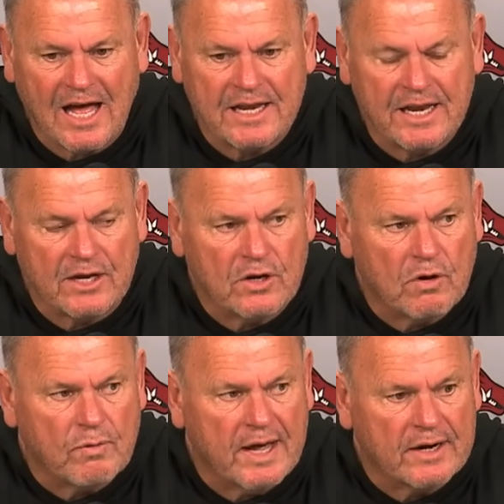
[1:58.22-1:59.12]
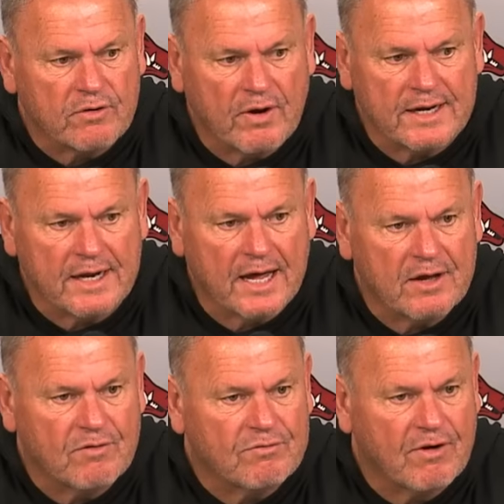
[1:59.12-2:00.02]
I, I did. You know, we had a great day
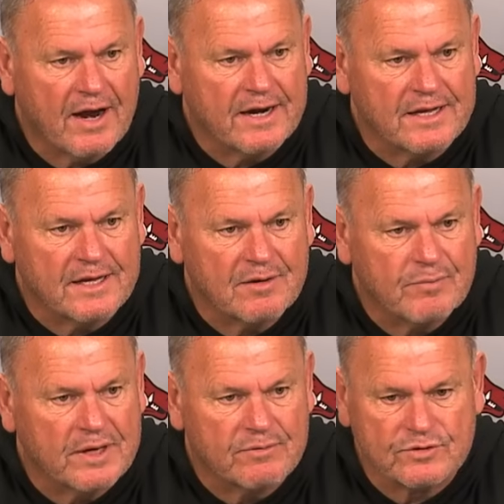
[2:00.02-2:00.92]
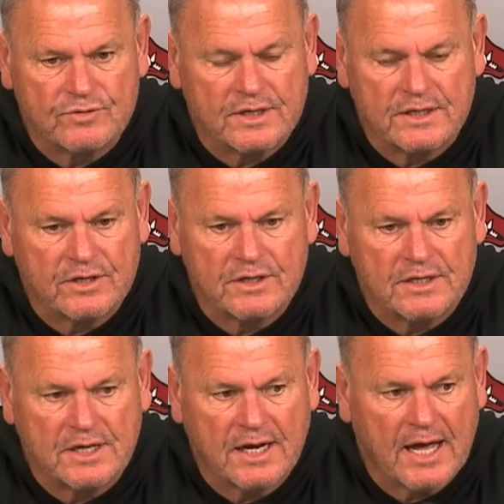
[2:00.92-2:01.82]
on Friday. I mean, it was really good
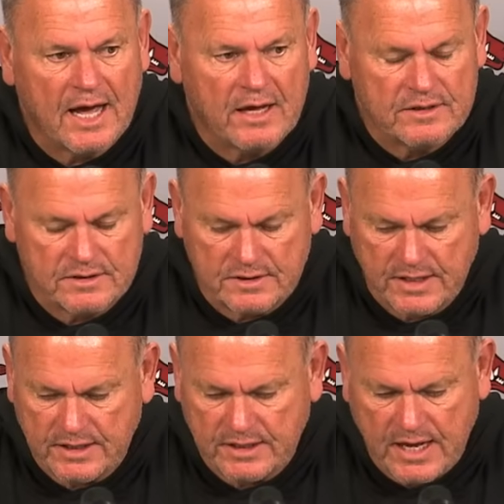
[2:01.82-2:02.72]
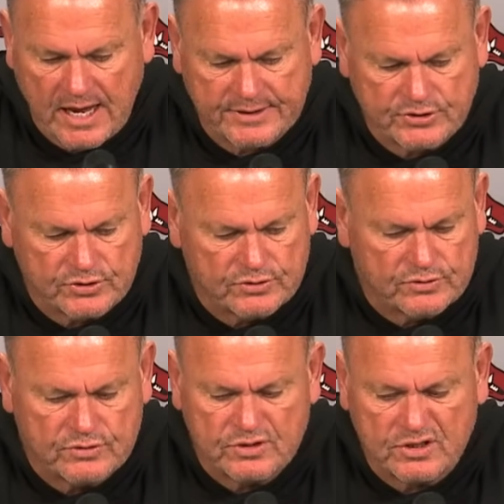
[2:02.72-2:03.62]
to get out and get into high
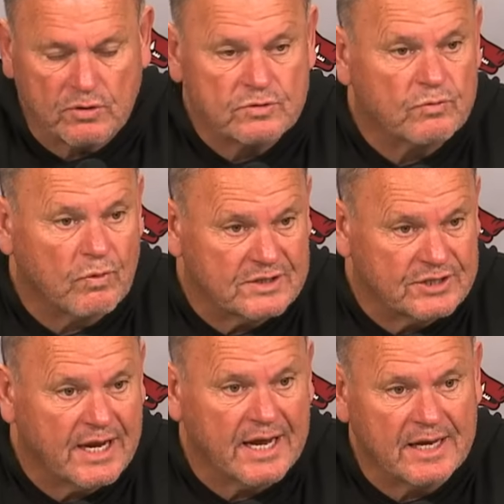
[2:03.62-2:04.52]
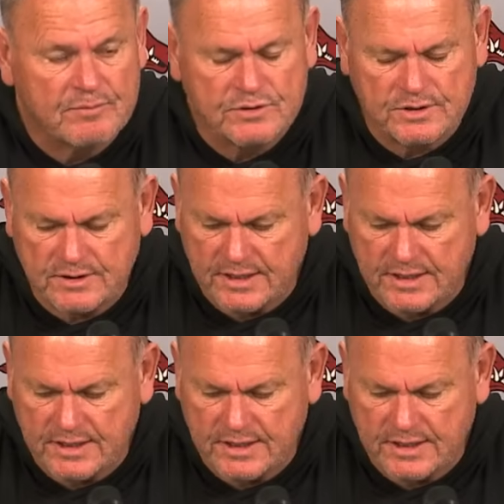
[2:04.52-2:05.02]
schools and go watch games and